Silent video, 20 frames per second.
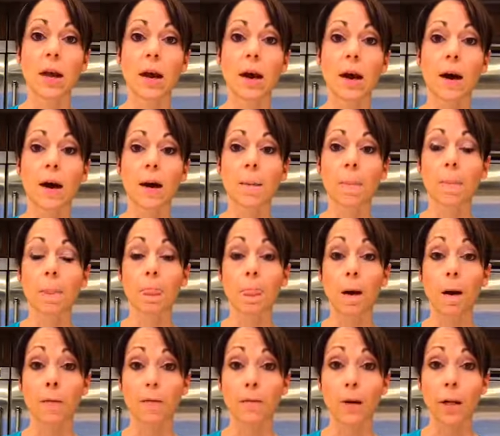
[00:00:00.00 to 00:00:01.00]

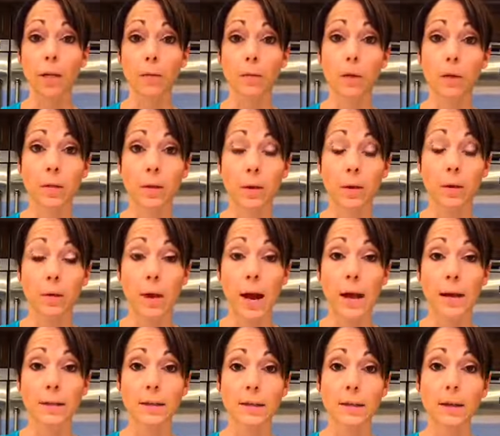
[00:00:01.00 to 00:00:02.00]
are following the
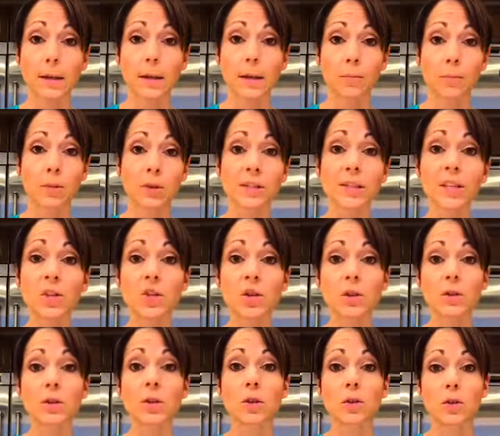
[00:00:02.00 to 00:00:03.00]
correct
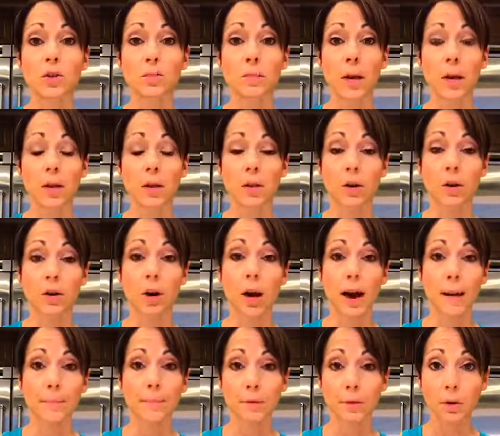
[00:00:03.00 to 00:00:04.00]
procedures to make their
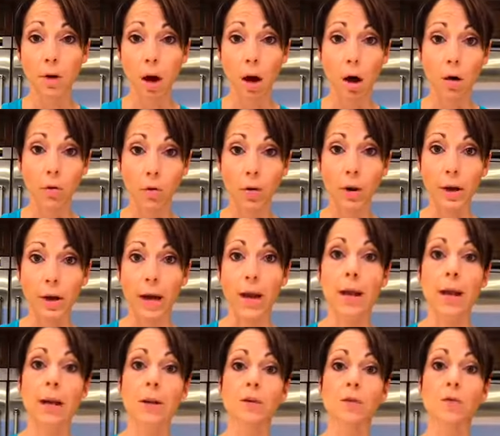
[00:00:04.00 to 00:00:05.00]
crops all
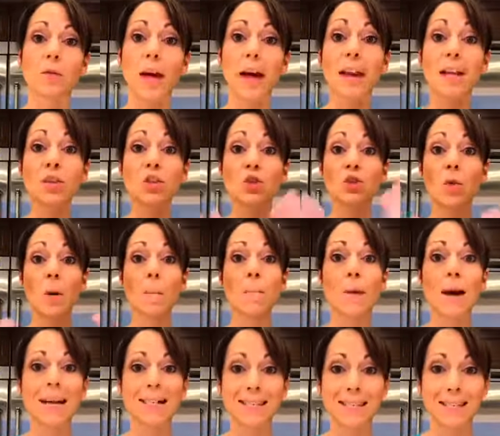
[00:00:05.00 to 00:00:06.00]
organic. So that is your
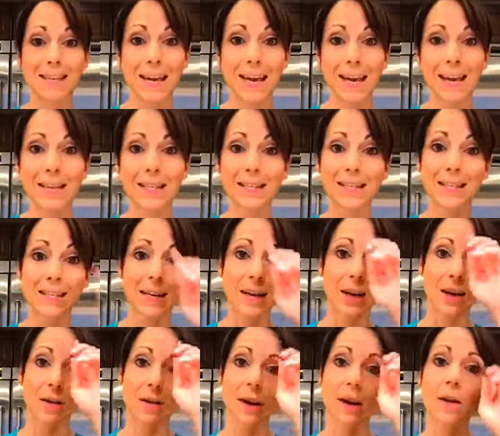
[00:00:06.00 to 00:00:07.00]
best case
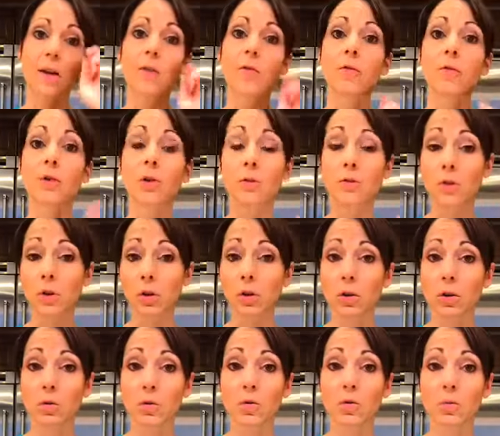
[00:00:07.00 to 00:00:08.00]
scenario. Those are
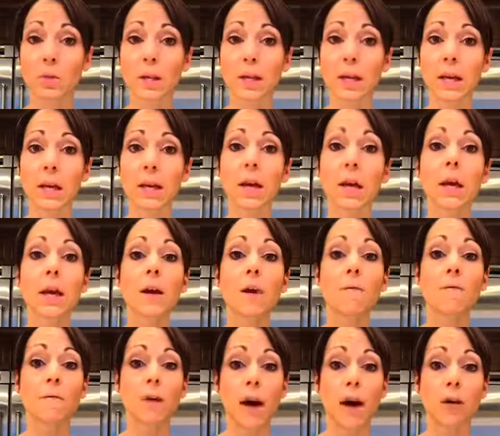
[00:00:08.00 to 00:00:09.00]
usually
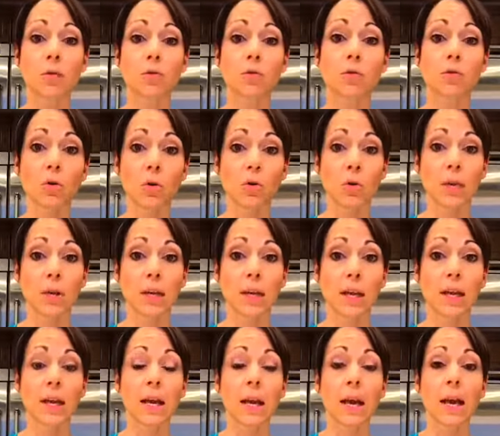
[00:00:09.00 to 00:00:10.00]
found
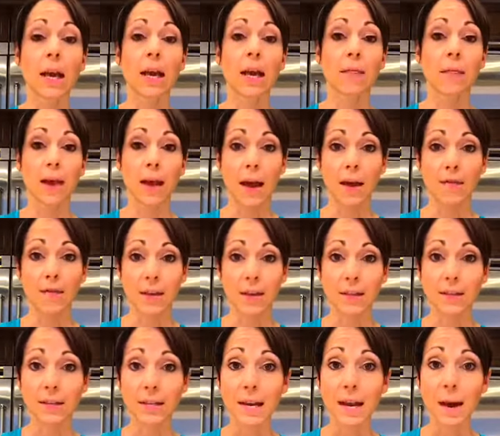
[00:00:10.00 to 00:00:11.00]
locally and they have that
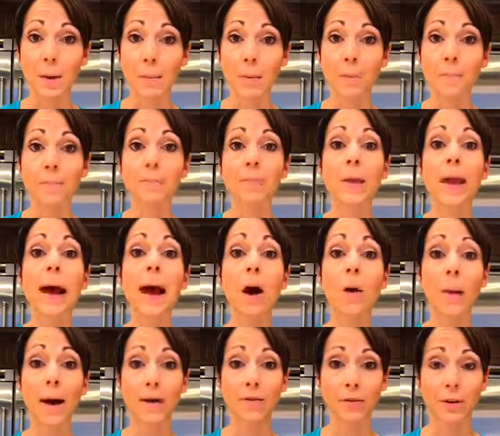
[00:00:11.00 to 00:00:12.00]
stamp.
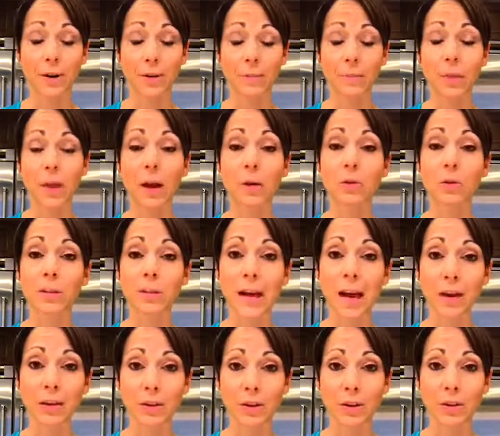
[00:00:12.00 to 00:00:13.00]
However, I will
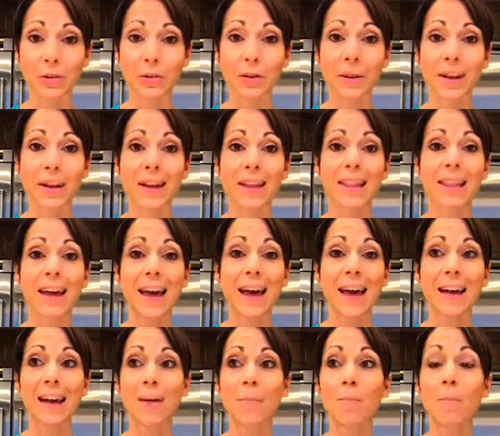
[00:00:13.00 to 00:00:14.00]
tell you
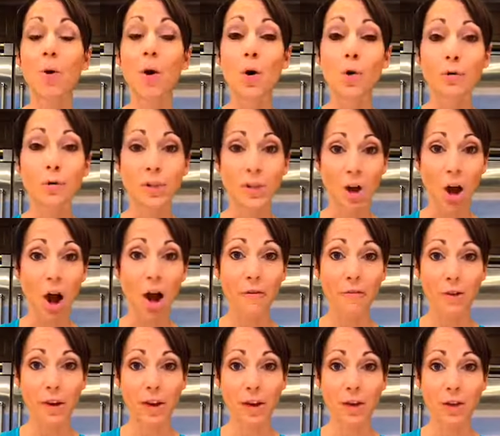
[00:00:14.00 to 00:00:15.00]
that most
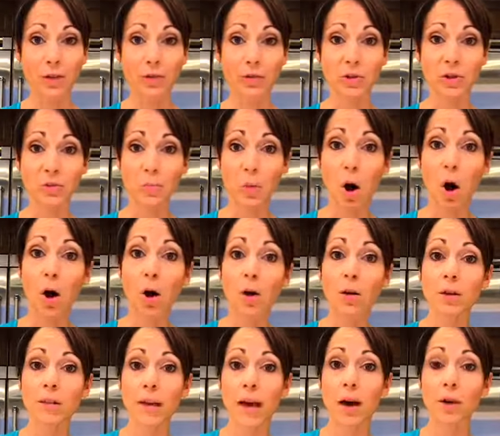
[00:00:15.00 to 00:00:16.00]
often your small
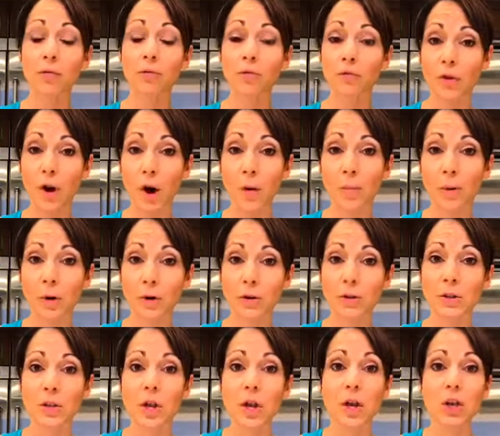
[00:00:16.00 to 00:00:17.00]
town
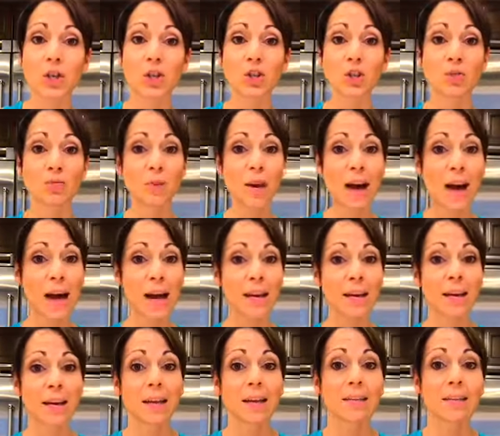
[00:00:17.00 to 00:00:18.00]
farmers do not
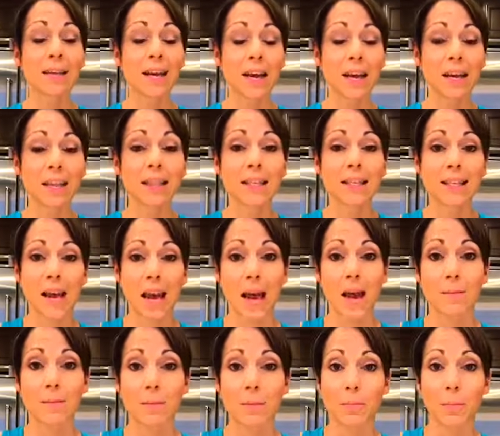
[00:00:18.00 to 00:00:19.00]
take the
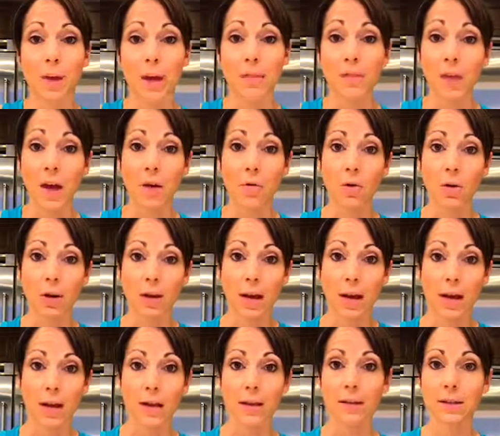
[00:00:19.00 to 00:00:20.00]
time to get that
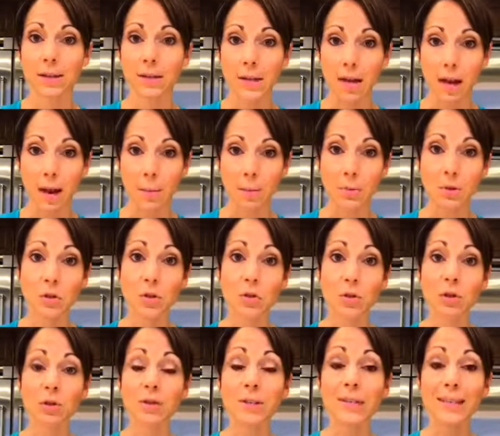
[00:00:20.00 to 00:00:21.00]
organic stamp. So
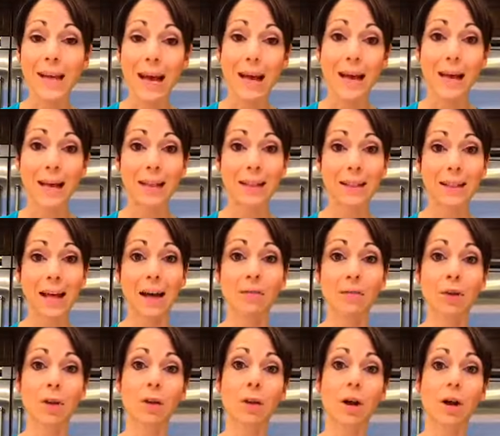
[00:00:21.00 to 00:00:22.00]
your second
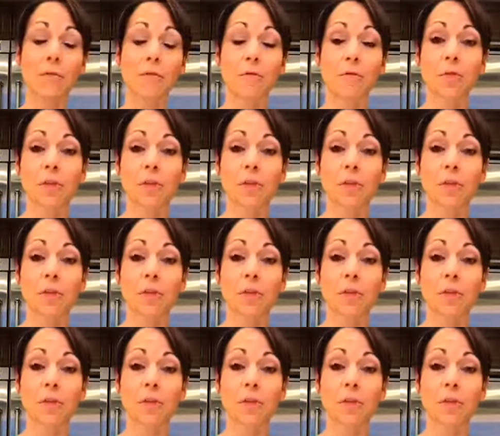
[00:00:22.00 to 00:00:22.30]
level of